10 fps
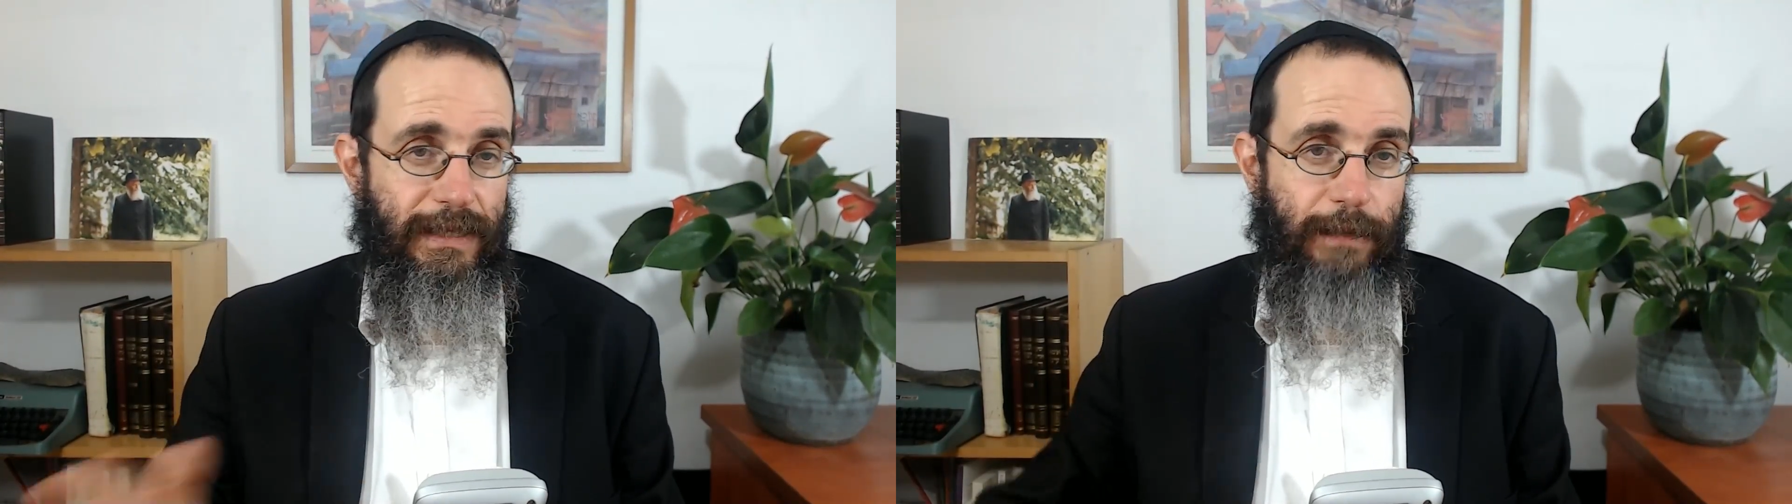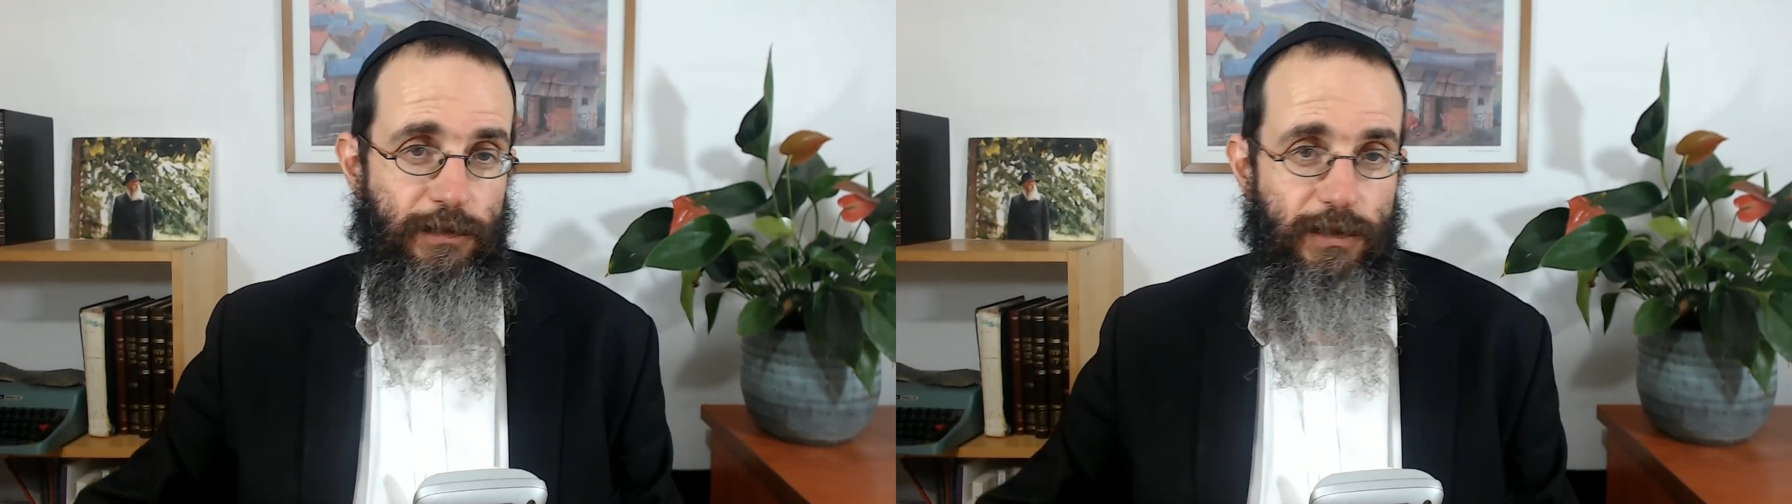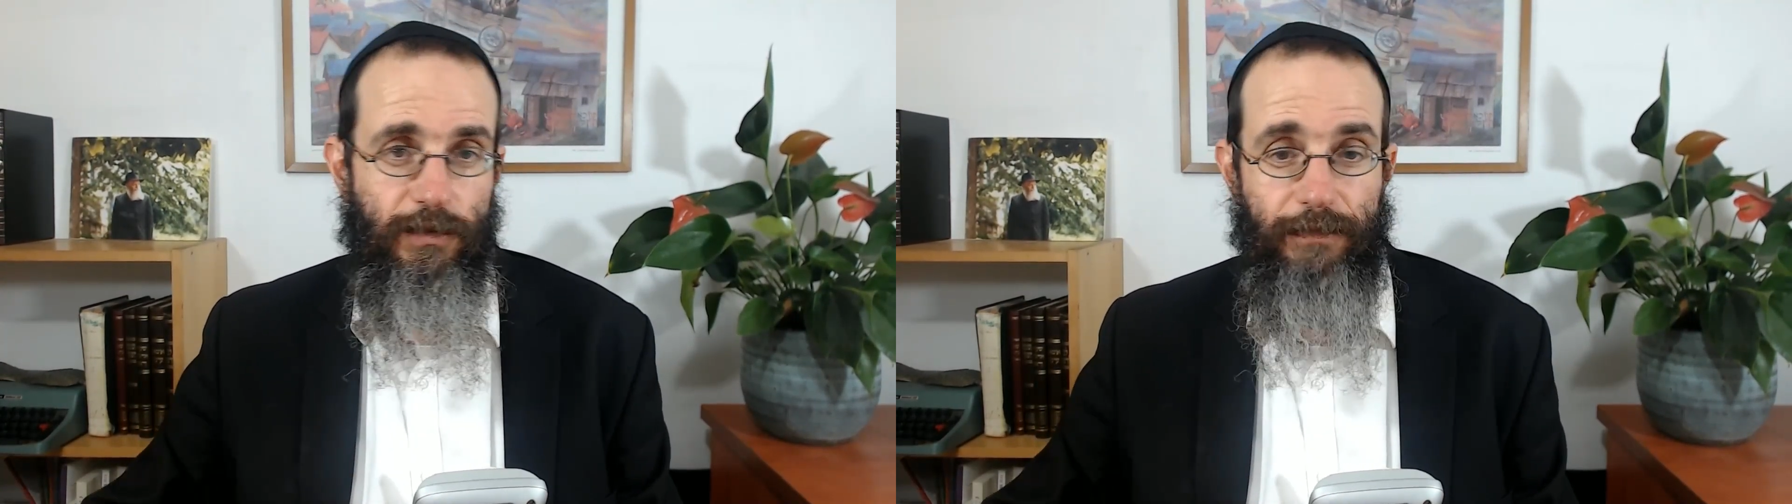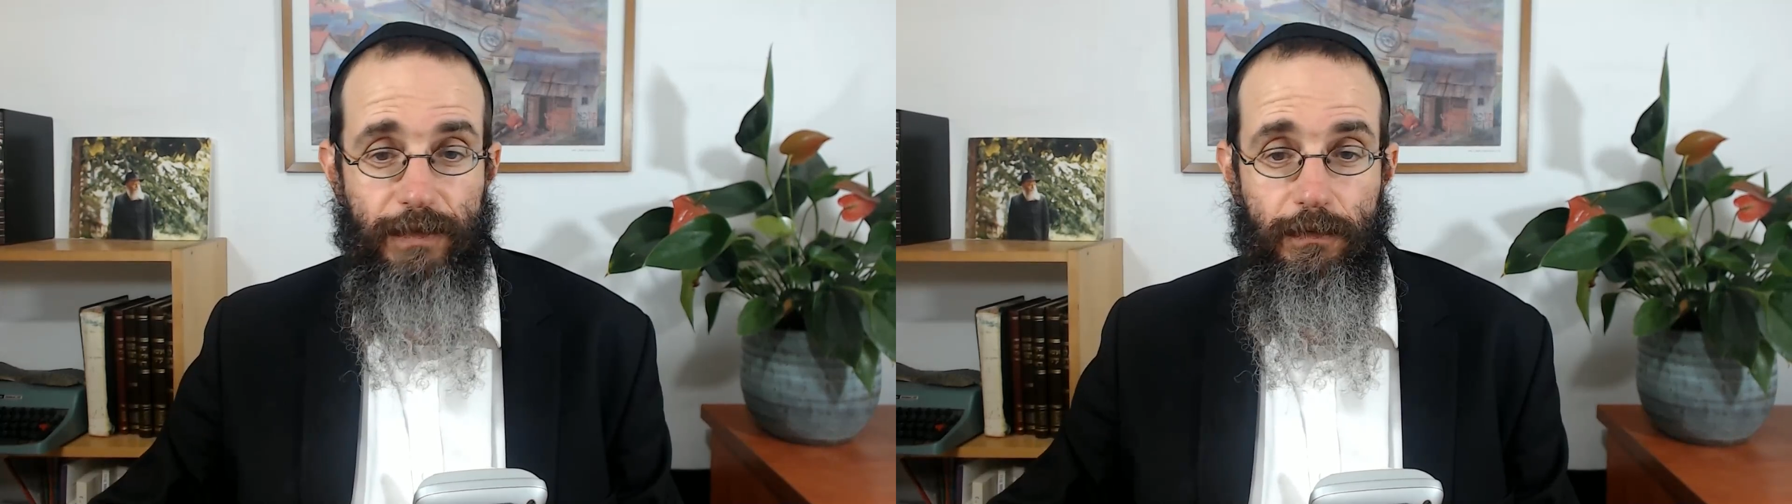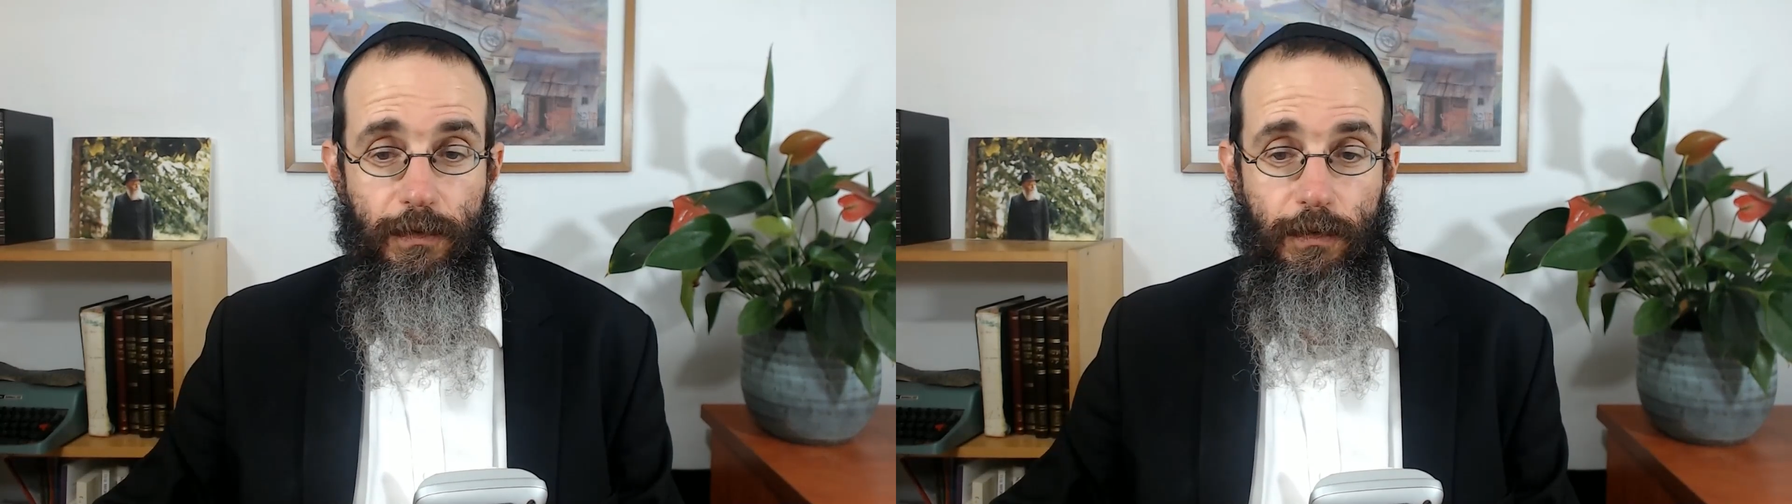exceptions to
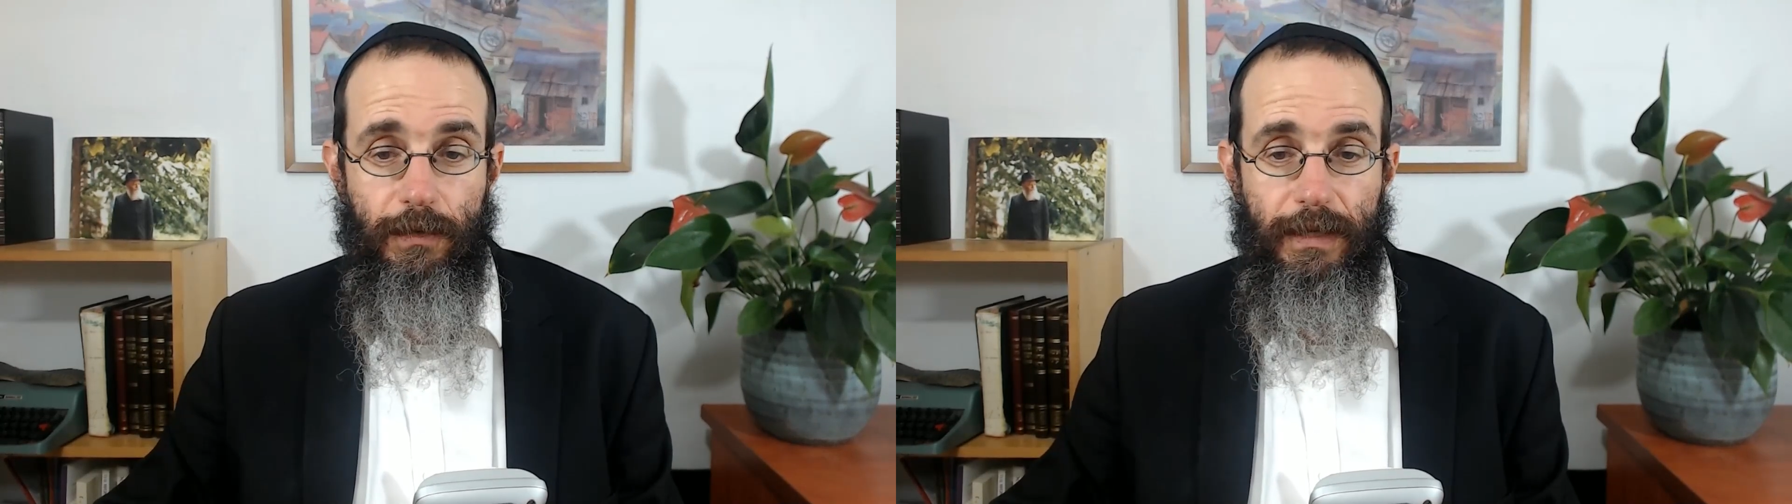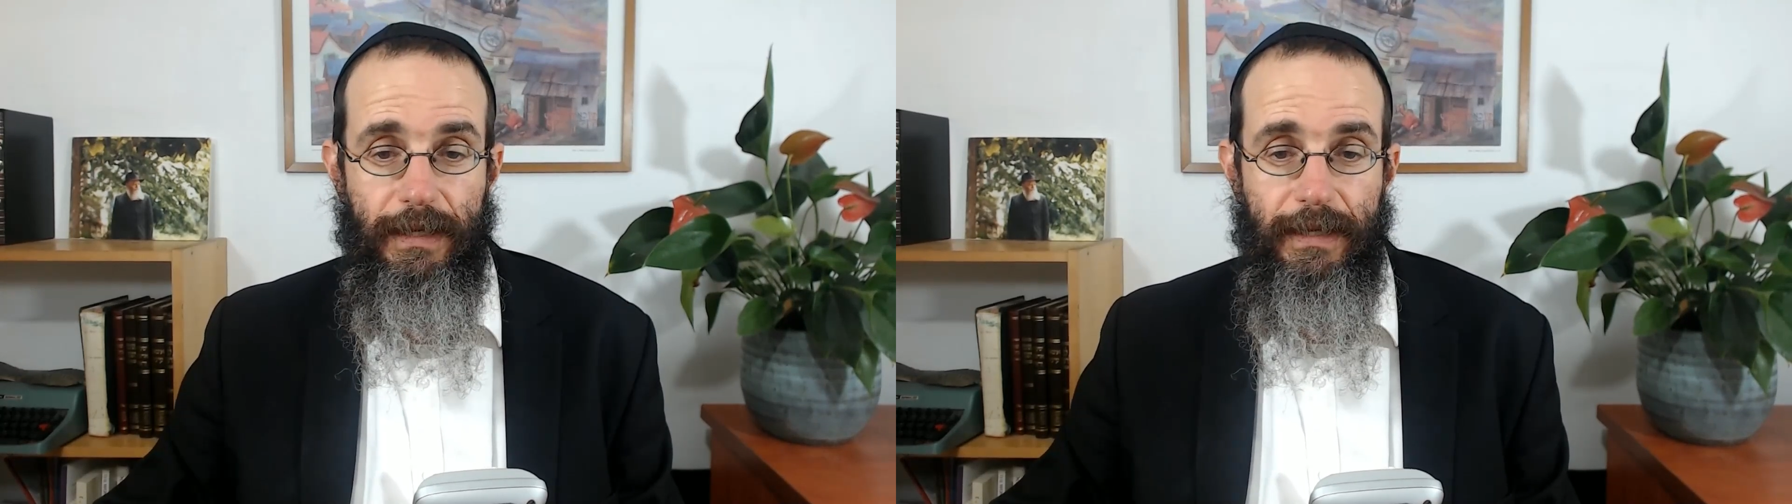every rule,